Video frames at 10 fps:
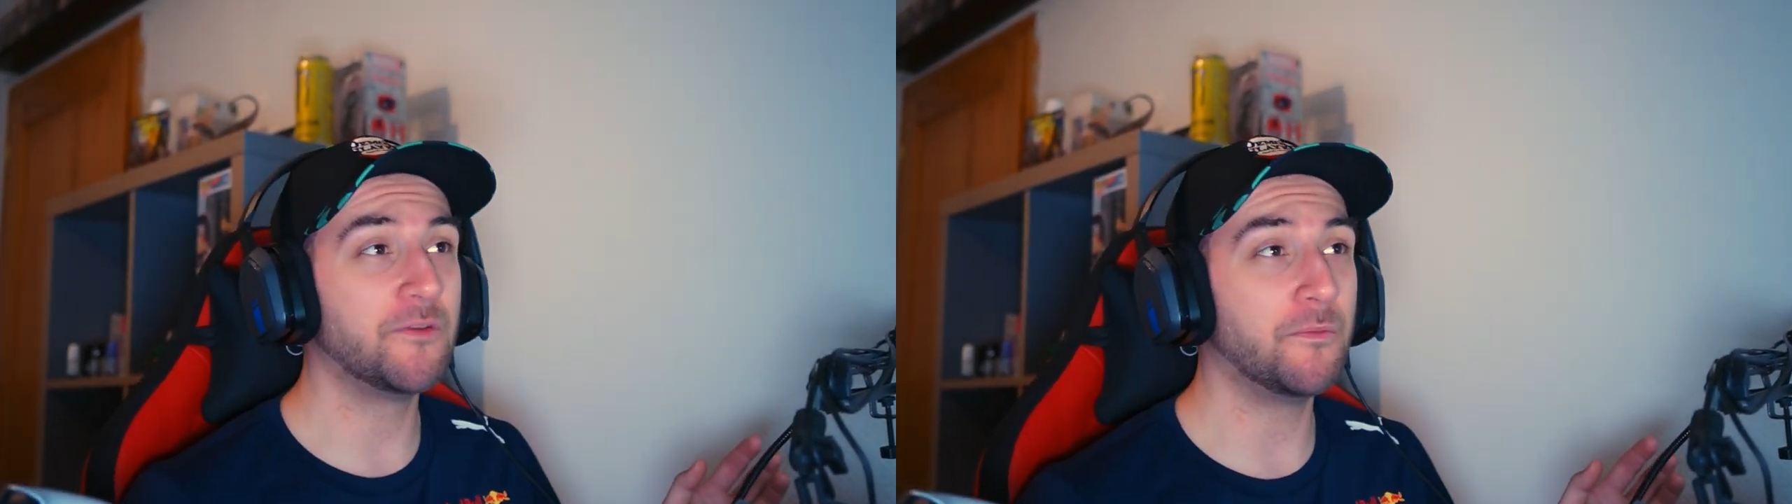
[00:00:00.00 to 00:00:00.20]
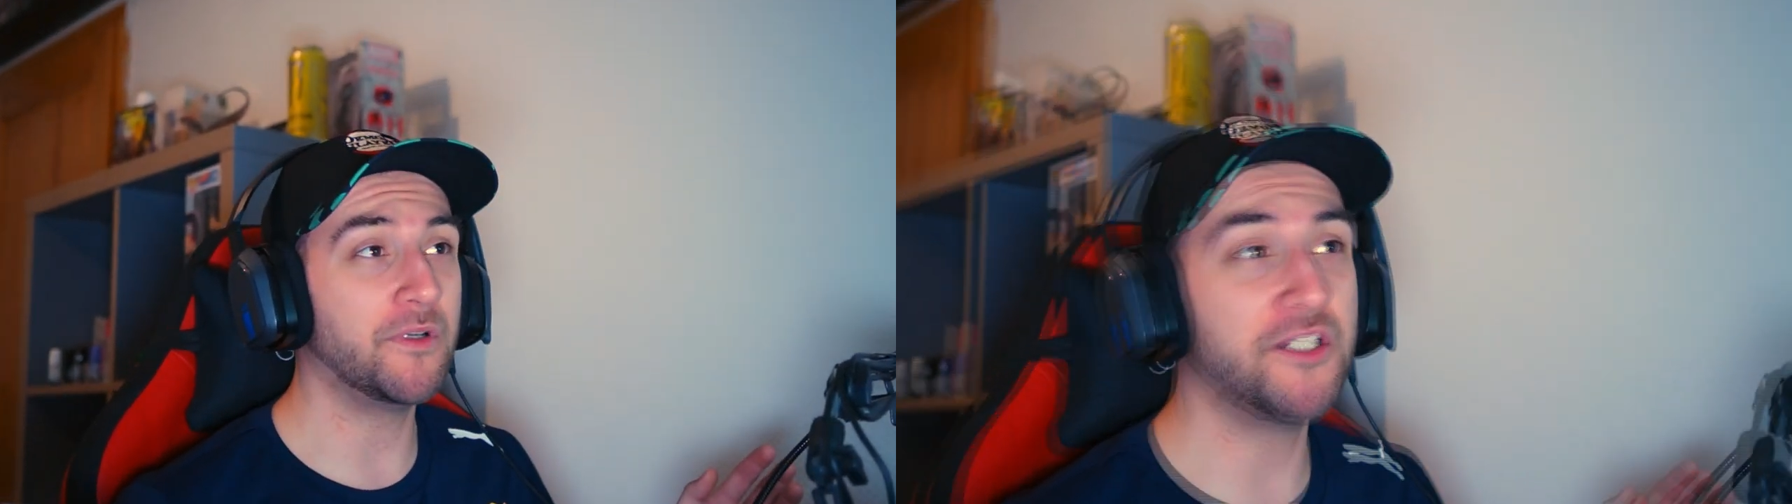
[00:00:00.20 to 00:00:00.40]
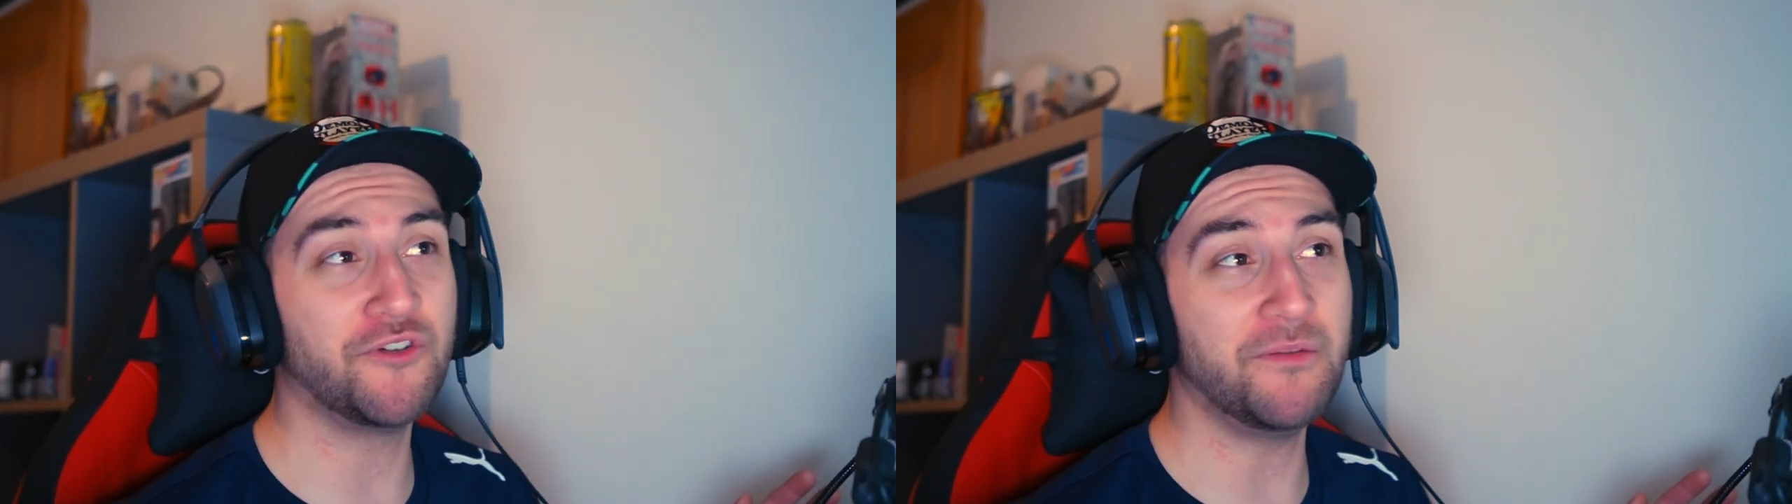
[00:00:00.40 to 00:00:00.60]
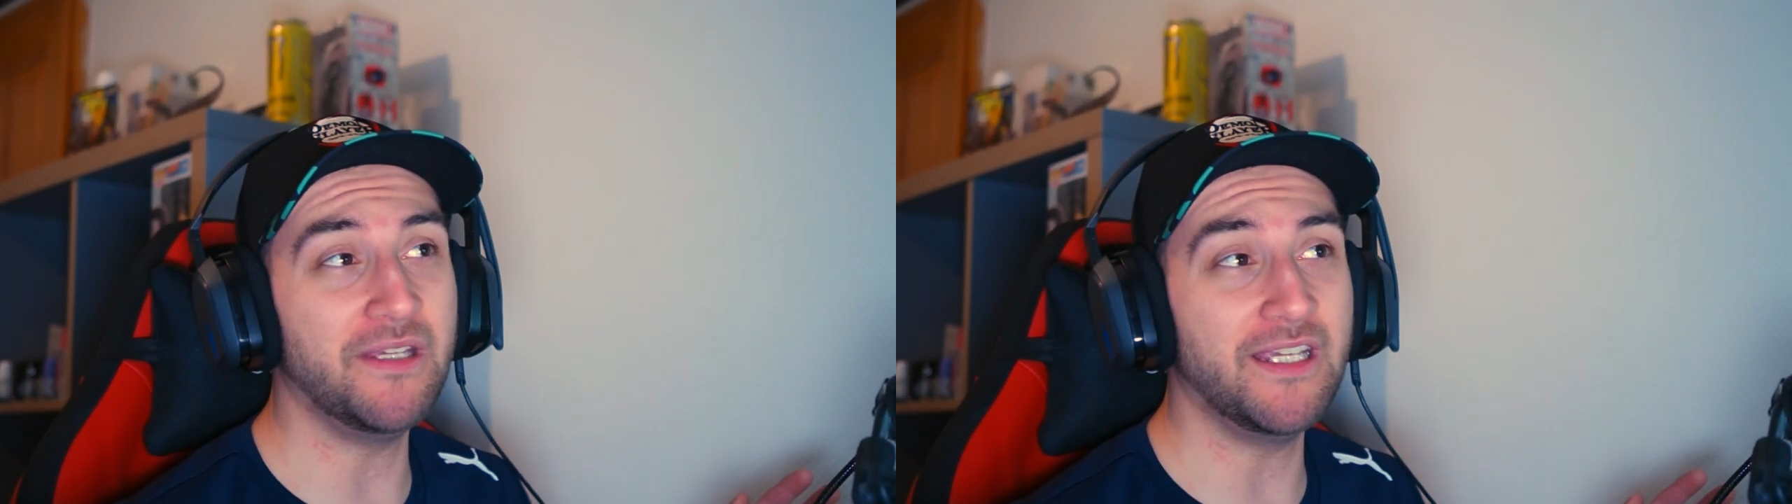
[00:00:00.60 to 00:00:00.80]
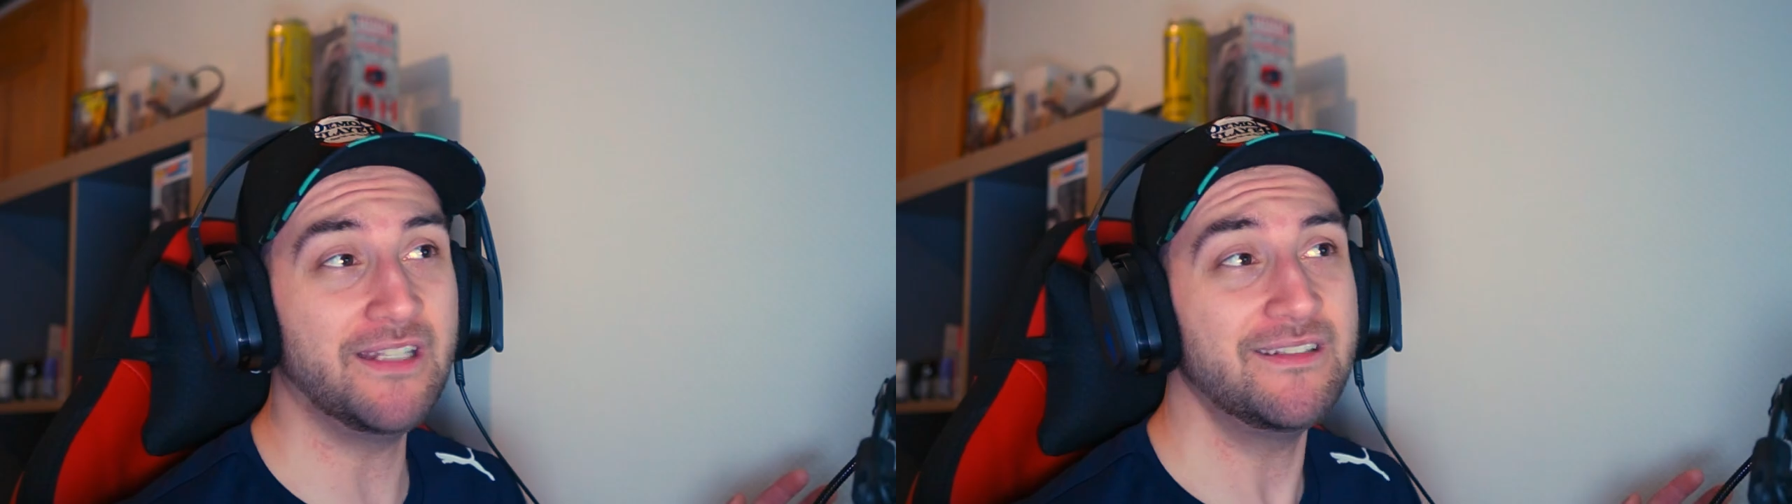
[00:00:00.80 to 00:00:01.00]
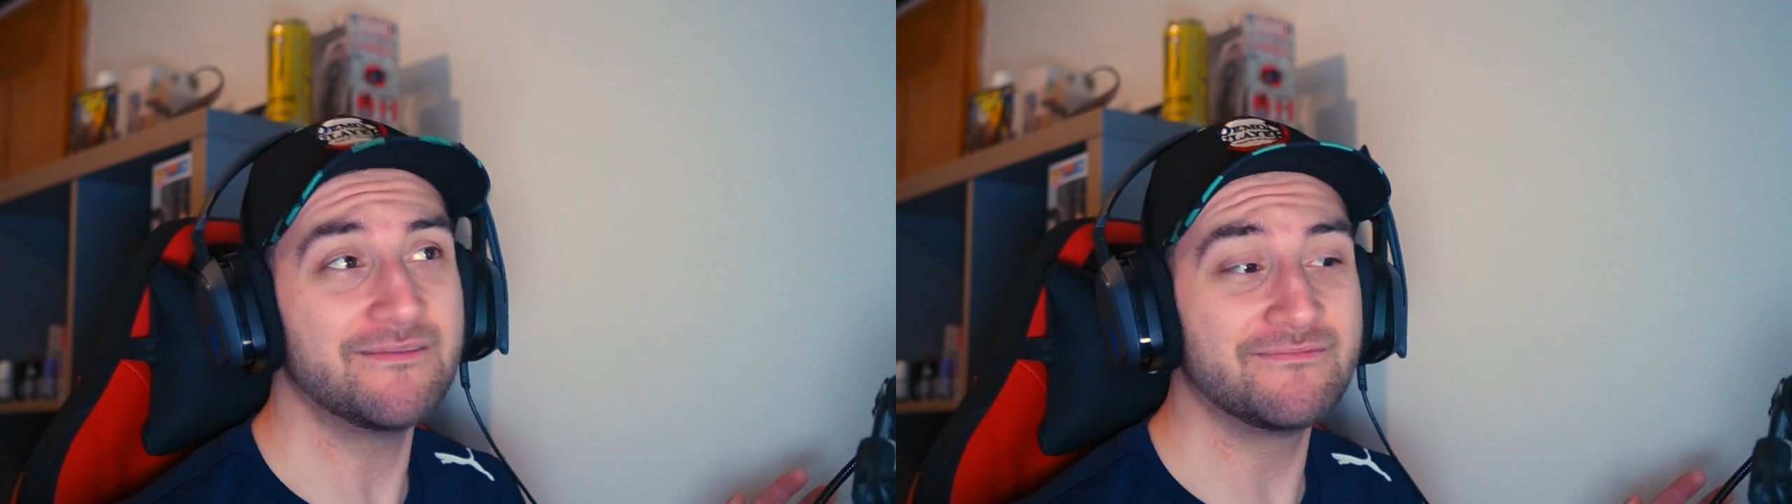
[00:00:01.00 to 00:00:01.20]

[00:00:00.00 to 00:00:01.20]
Wanna join me in?